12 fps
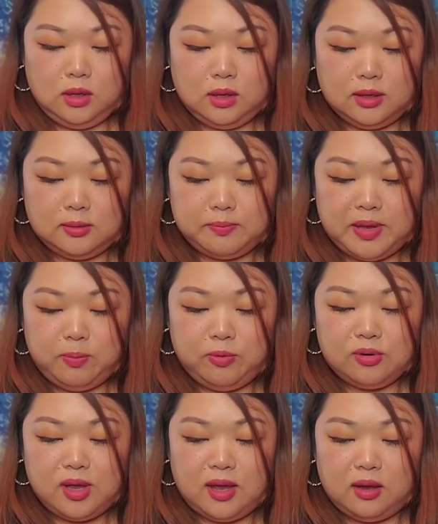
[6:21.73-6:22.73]
And
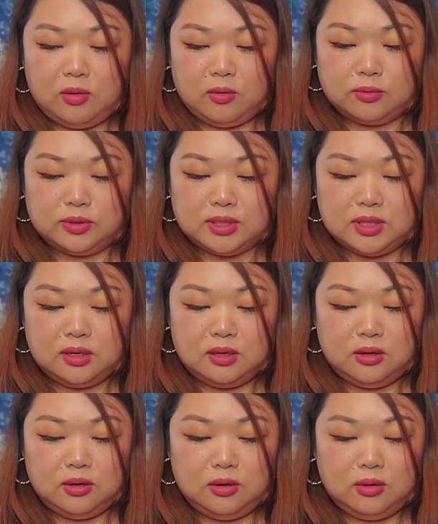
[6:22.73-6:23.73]
PAPERGANG Ohh
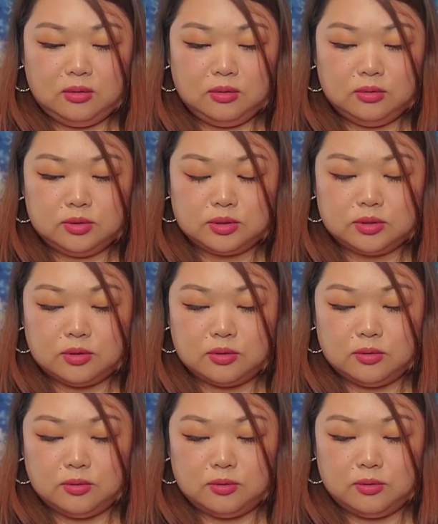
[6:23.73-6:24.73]
Deer,
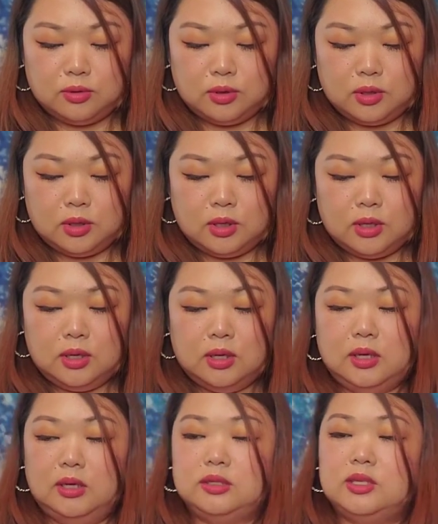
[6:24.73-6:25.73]
so
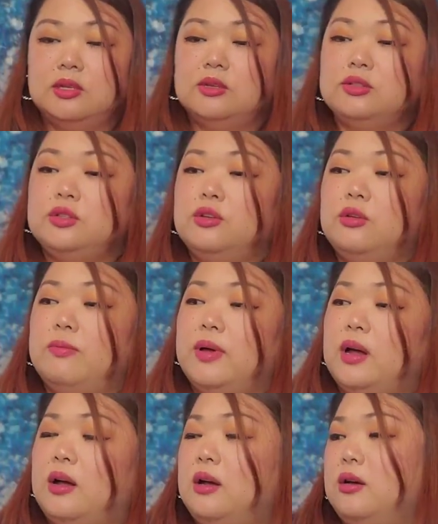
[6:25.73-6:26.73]
it tells you
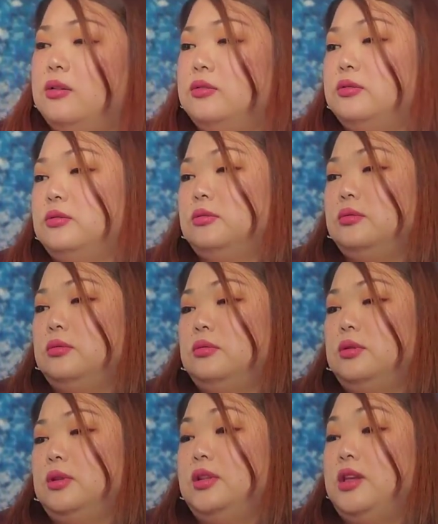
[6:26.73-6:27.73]
about
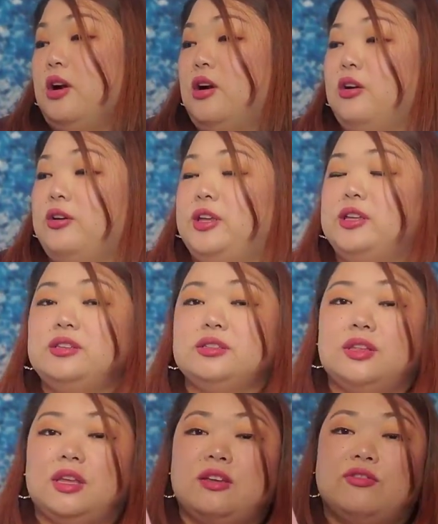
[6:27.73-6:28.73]
the
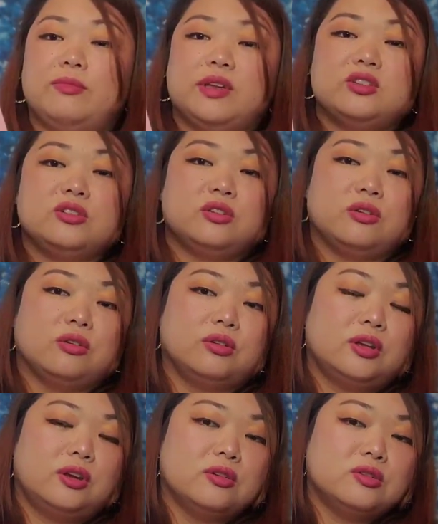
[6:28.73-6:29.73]
artist, like I mentioned
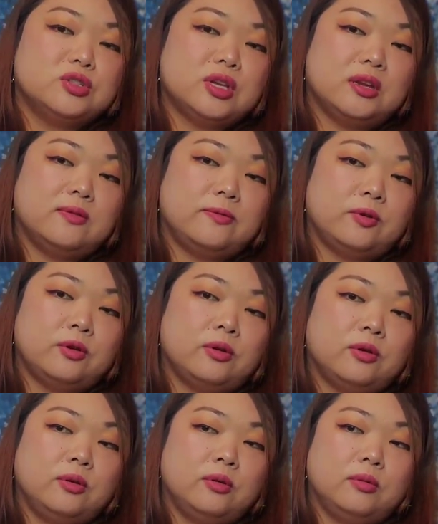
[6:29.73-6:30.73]
earlier,
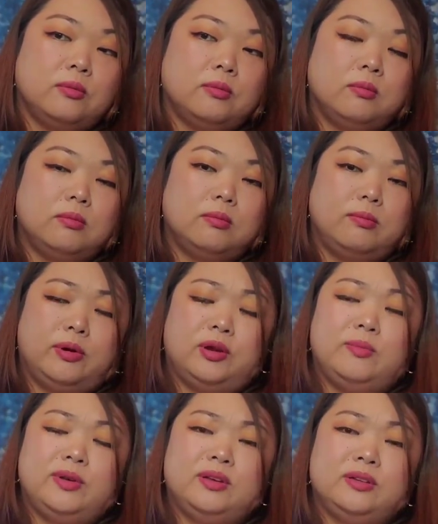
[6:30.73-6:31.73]
Jennifer
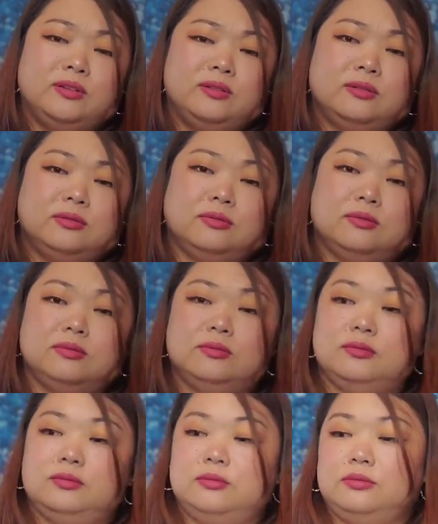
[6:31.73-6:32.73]
Burbon,
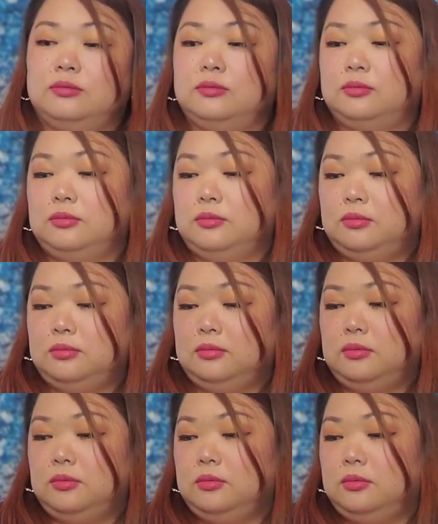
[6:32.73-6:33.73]

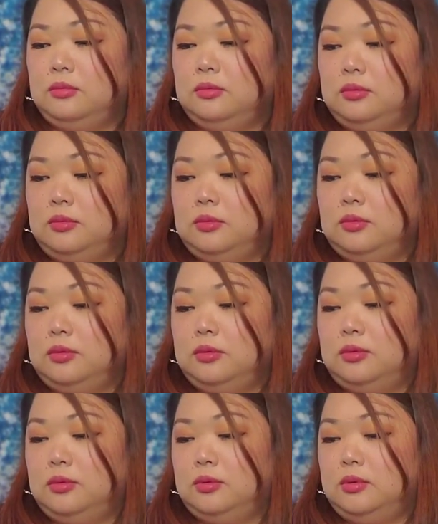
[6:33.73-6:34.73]

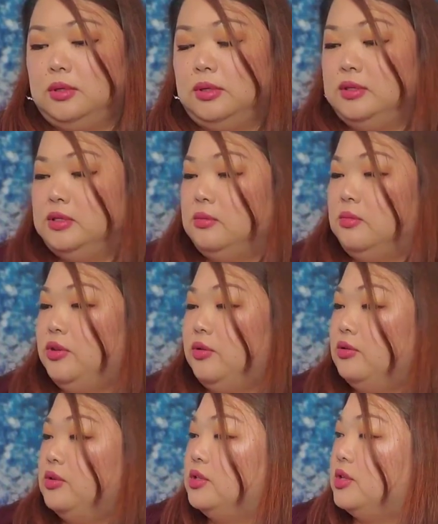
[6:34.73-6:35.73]
and some
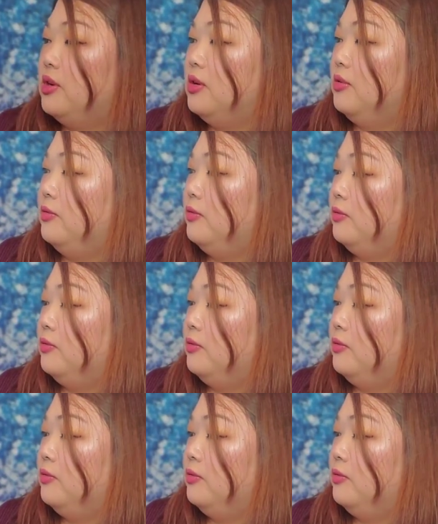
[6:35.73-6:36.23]
other stuff.